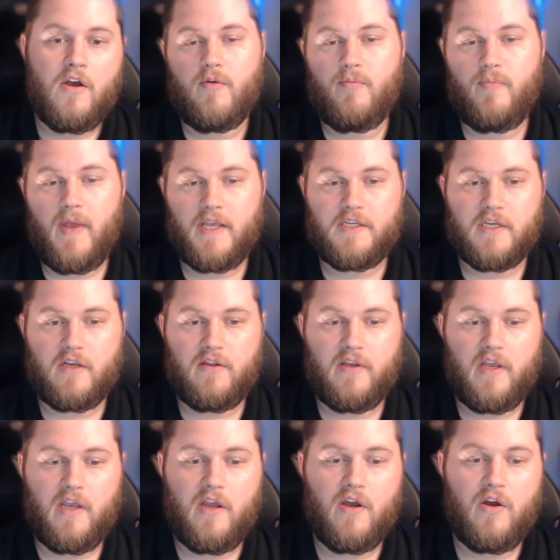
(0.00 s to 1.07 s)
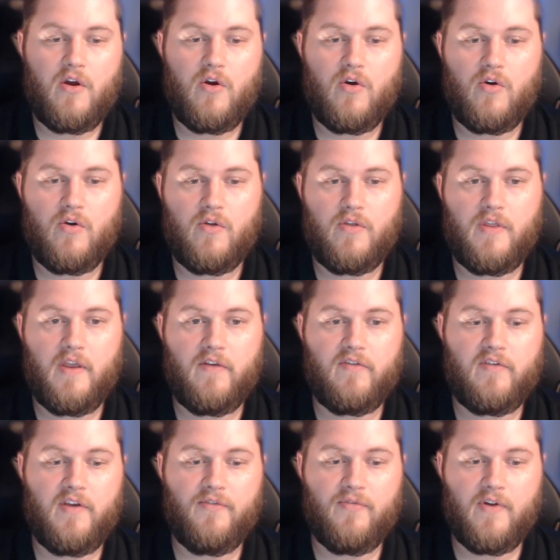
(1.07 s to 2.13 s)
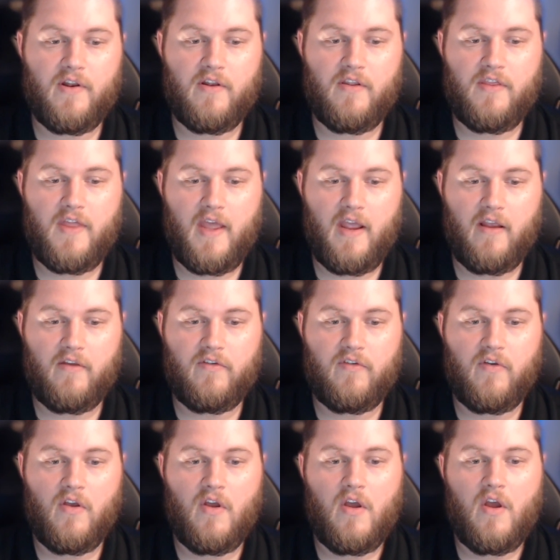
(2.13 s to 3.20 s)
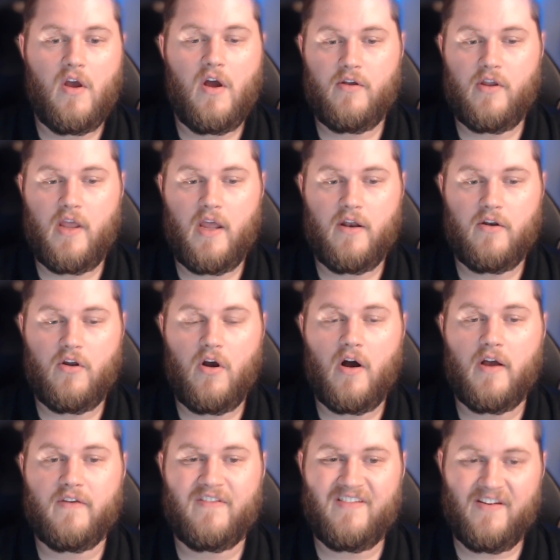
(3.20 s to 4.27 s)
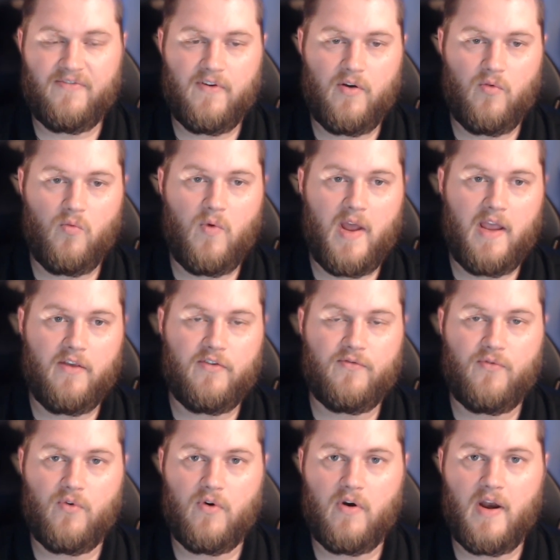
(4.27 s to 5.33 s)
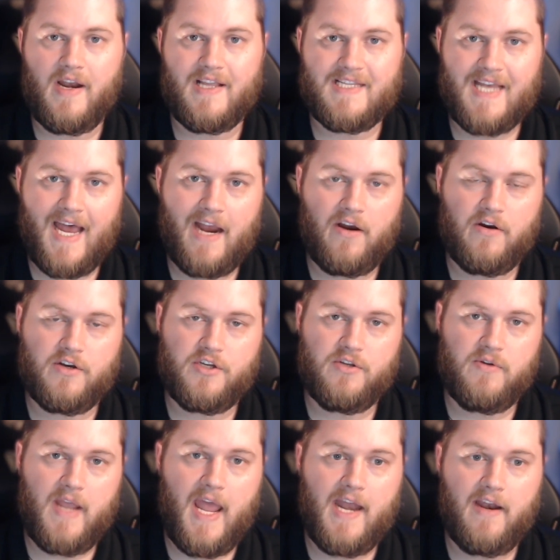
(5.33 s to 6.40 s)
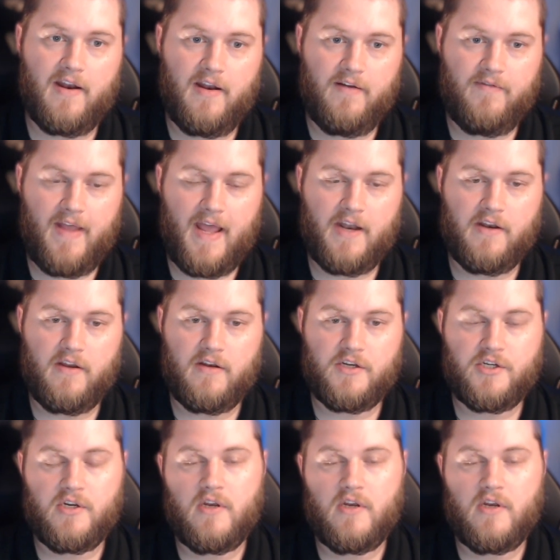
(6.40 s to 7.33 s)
Basically, these different things can cause different ways for an attacker to gain an advantage.